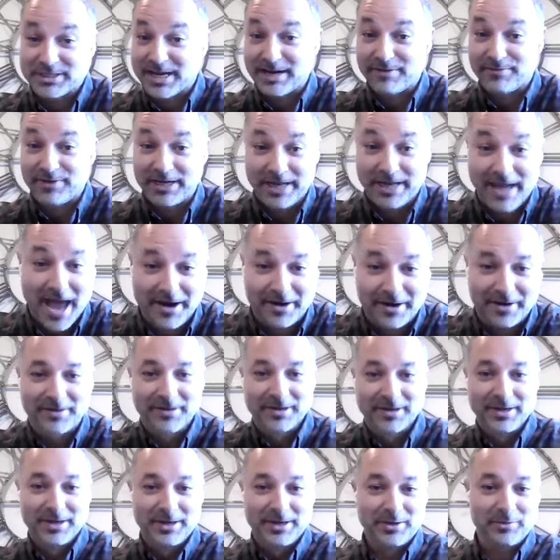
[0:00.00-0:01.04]
from the state of
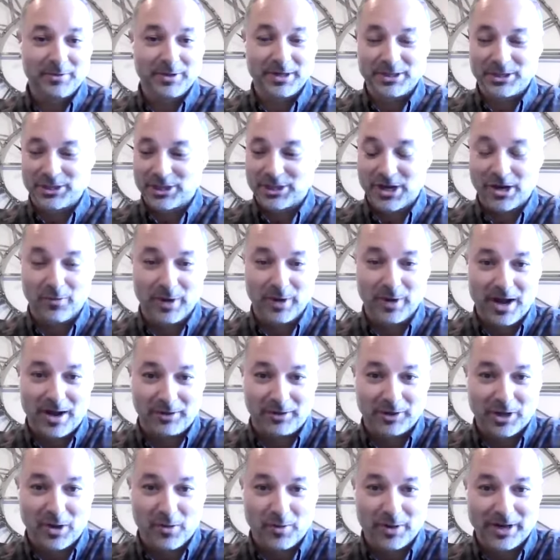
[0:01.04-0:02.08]
Indiana, which uh,
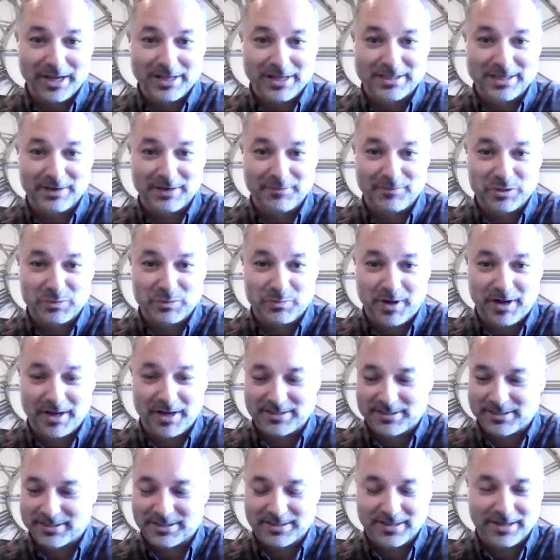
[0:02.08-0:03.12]
we all know in incident
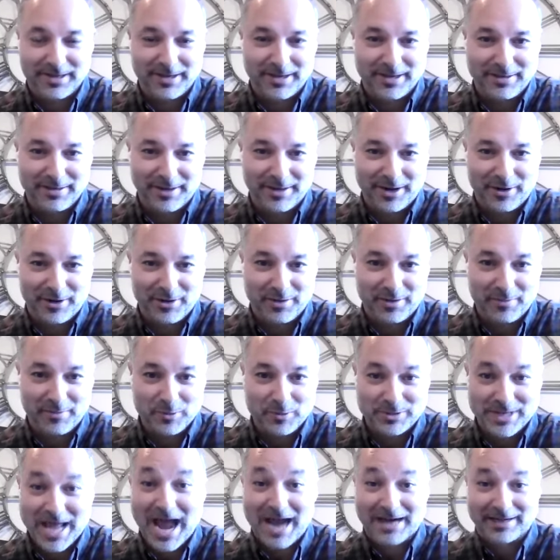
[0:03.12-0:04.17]
response, they are
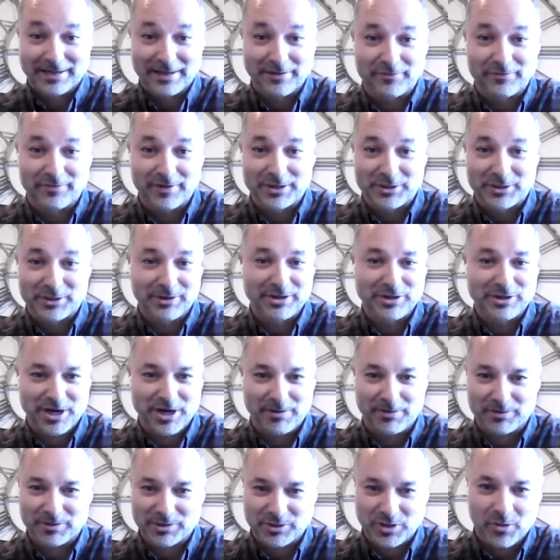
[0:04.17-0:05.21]
the most active
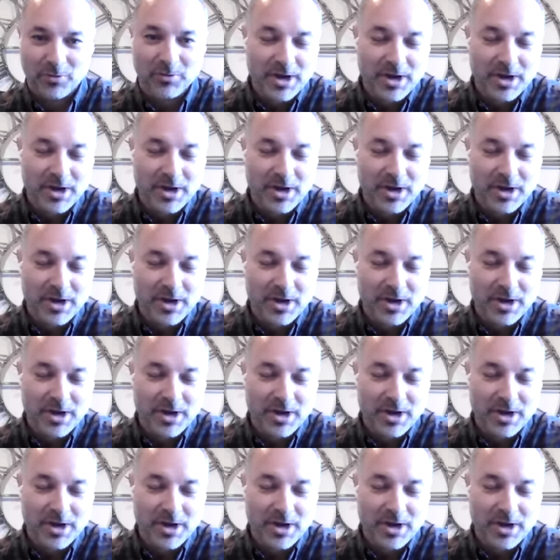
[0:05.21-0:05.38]
attorney general.